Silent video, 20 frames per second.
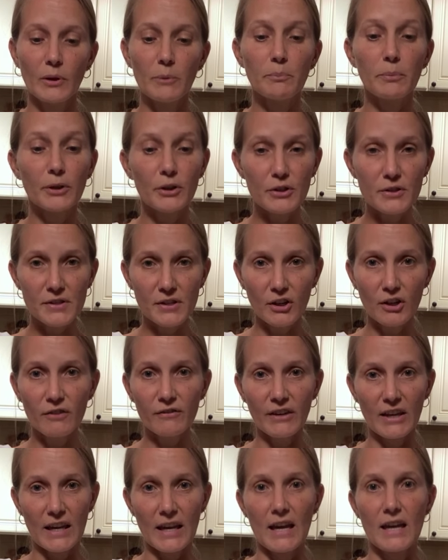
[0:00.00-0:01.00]

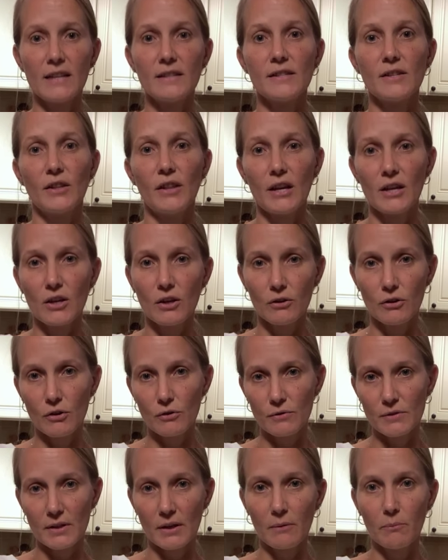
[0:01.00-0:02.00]
preserving it so that you can
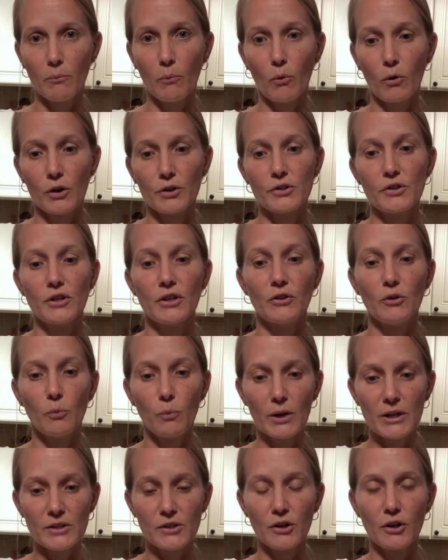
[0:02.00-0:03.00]
use it more during the
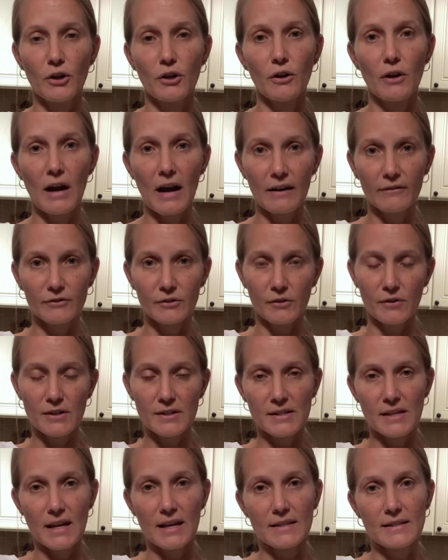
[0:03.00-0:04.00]
winter or after the
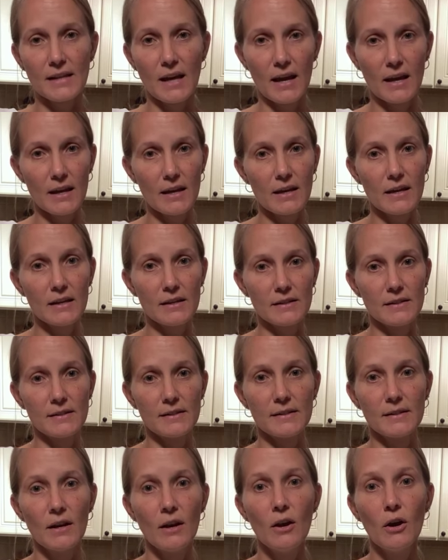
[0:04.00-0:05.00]
CSA
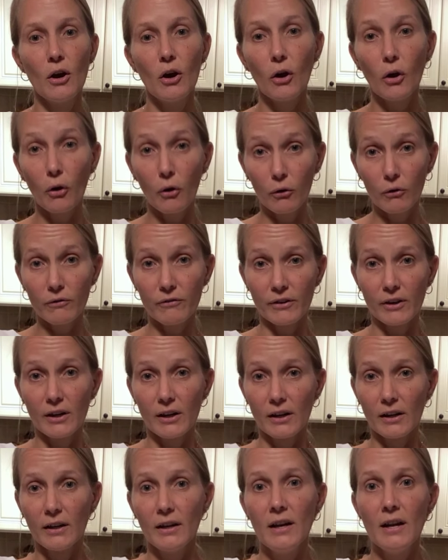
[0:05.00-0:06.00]
is
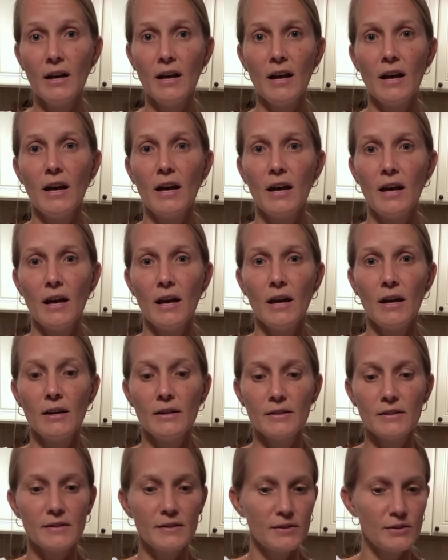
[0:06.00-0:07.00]
over,
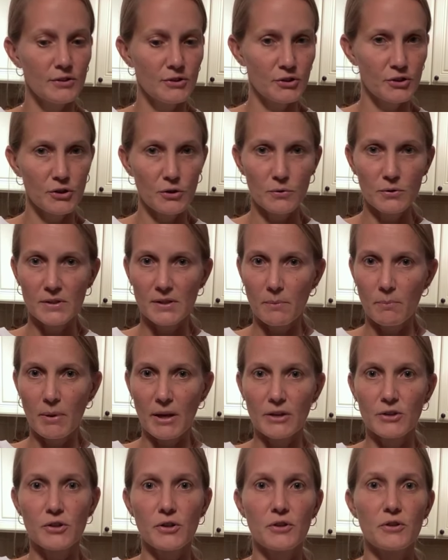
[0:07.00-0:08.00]
shoot some
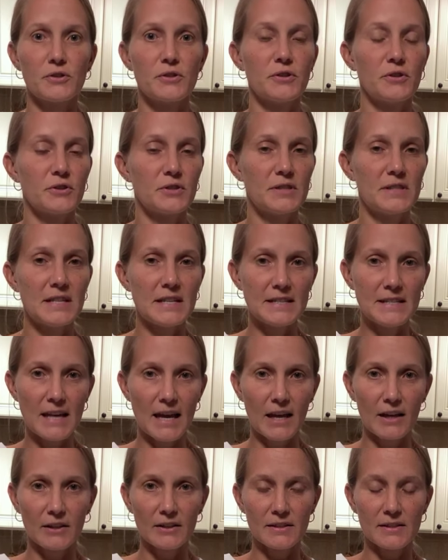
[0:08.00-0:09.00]
pictures. There's
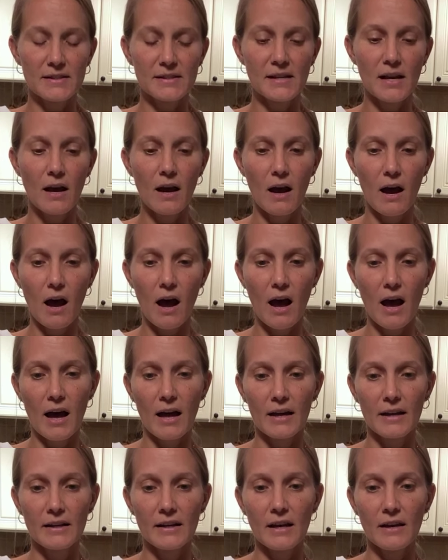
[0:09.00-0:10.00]
details
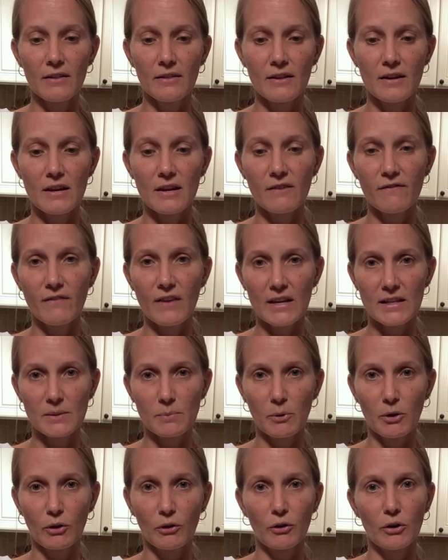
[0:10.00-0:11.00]
on the
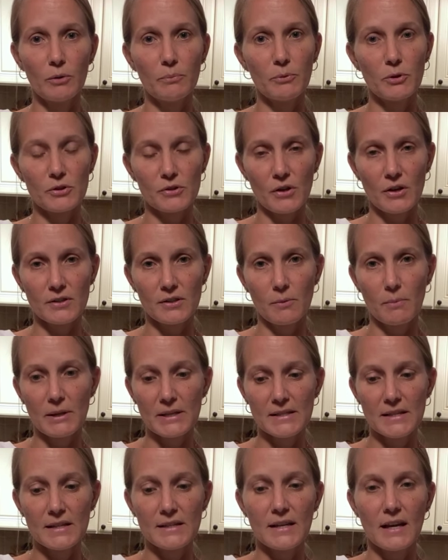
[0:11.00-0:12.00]
Facebook group. There's also been
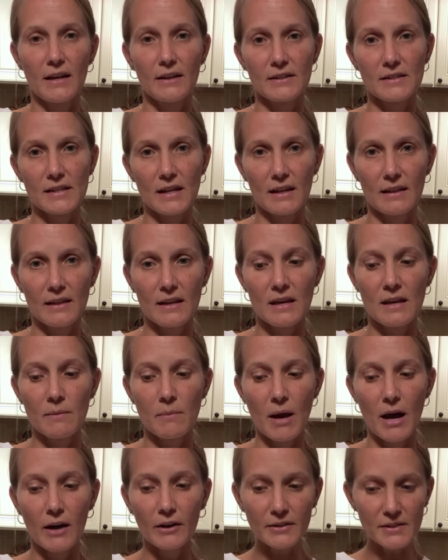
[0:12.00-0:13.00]
details in the
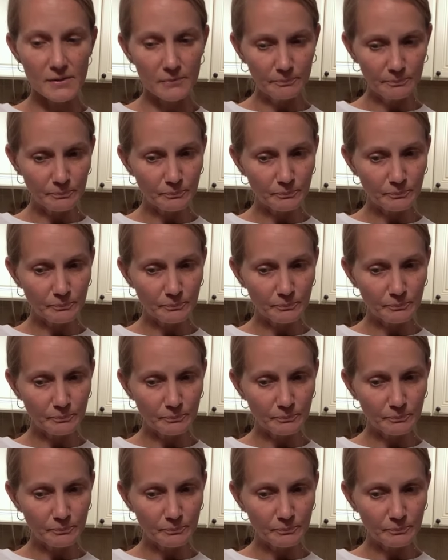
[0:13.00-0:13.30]
emails.